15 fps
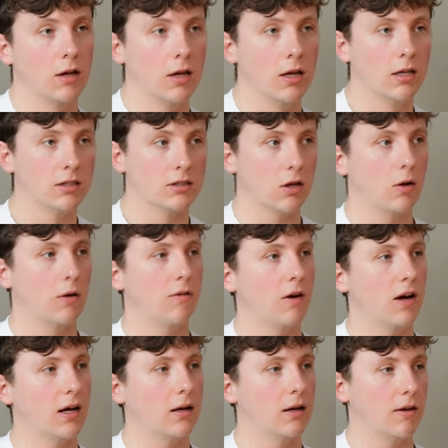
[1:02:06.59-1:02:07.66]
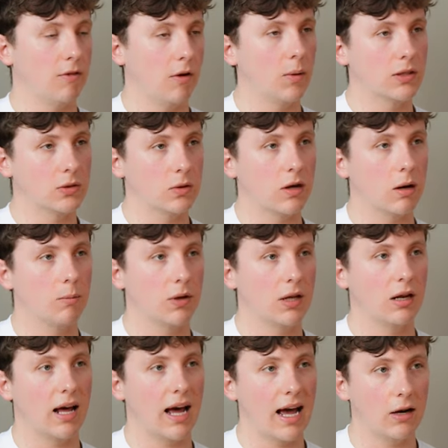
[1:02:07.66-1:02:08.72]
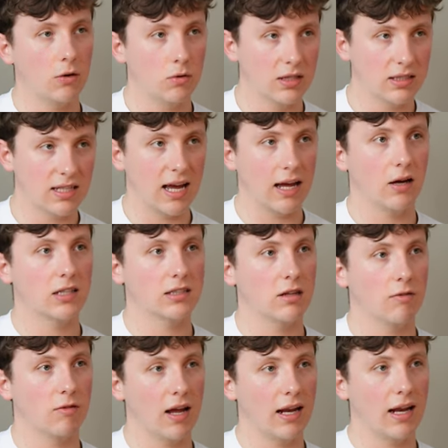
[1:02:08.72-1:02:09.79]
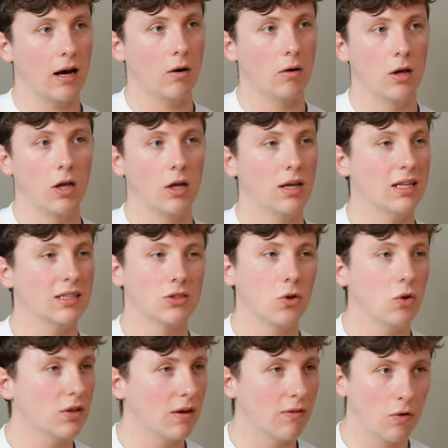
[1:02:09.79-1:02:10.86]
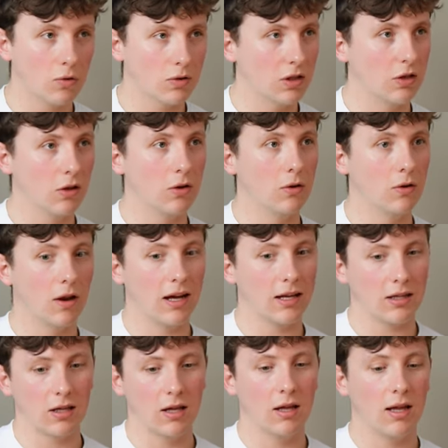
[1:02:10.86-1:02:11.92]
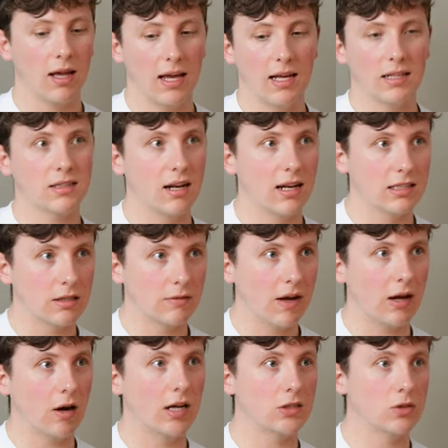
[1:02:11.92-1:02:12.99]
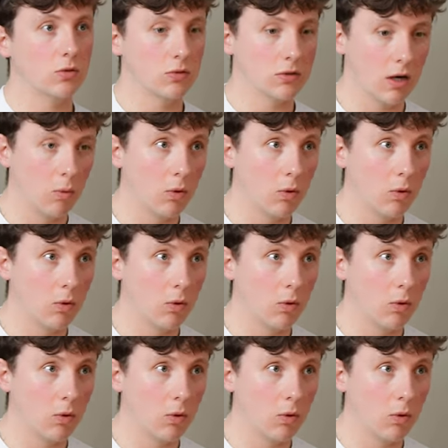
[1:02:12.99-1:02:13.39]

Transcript: Yeah. So if I went to a company and I had all this AI stuff laid out, it's not difficult to do. Like, here's a list of AI tools.